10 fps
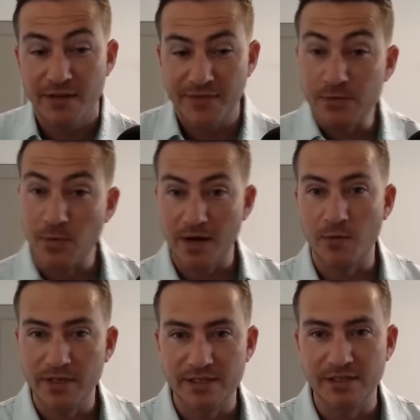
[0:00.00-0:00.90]
That's what I
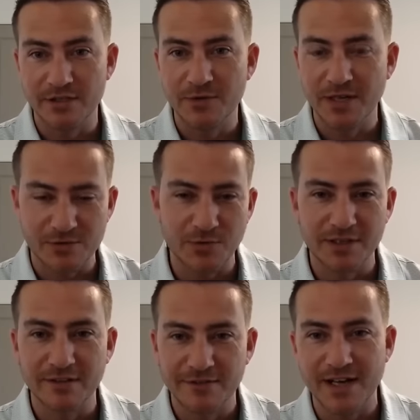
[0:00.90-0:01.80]
wanted to do when I was working
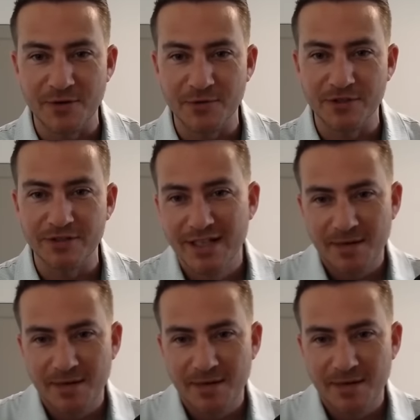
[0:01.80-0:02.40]
in the fiat world.